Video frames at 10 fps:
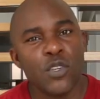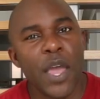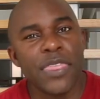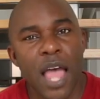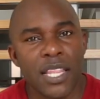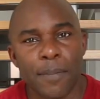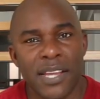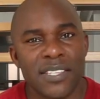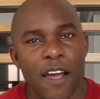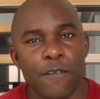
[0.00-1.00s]
So I thought to
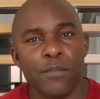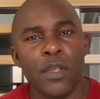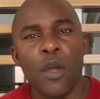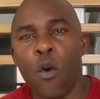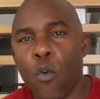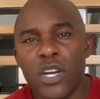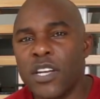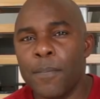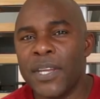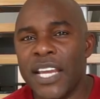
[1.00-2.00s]
myself,
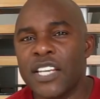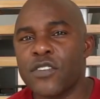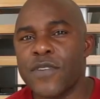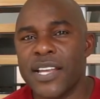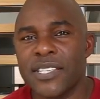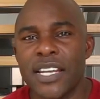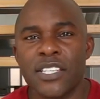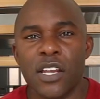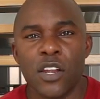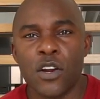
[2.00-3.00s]
wouldn't it be interesting
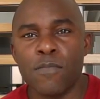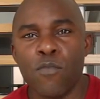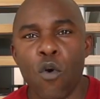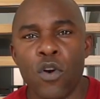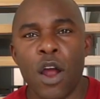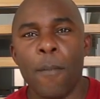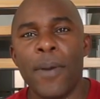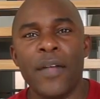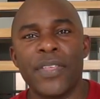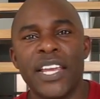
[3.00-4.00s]
to learn more
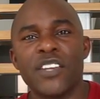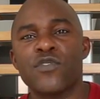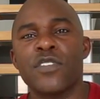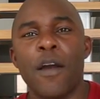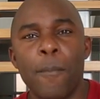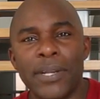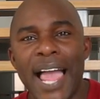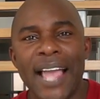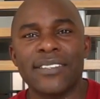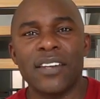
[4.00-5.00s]
about the history of
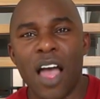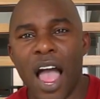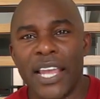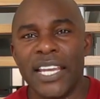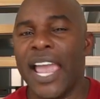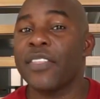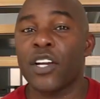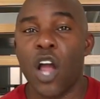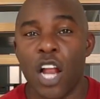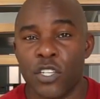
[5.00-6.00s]
blacks in hockey and
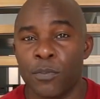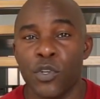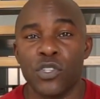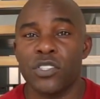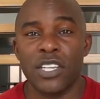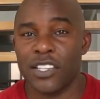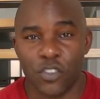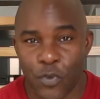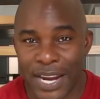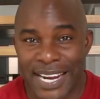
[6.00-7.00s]
their contributions to
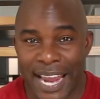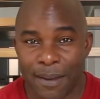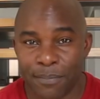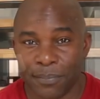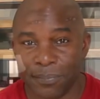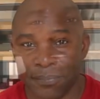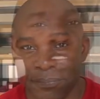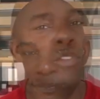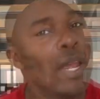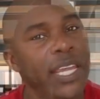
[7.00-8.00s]
this great game?
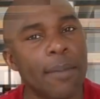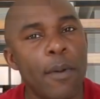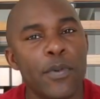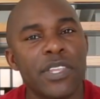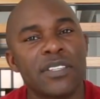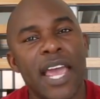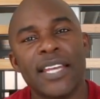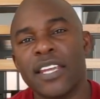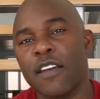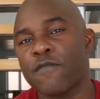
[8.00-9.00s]
So I came up with this
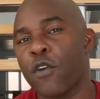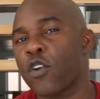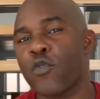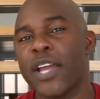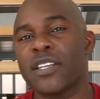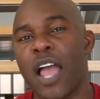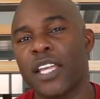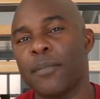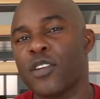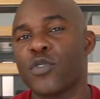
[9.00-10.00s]
idea for a great
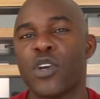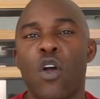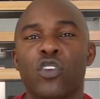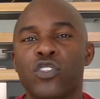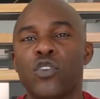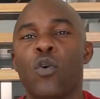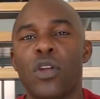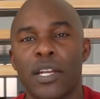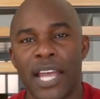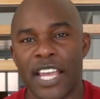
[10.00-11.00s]
documentary called
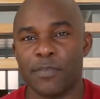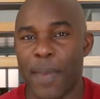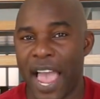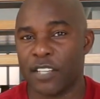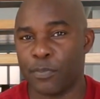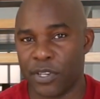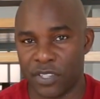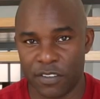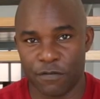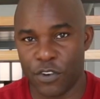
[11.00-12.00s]
Soul on Ice Past,
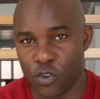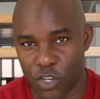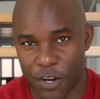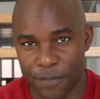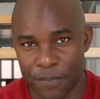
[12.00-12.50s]
Present, and the Future.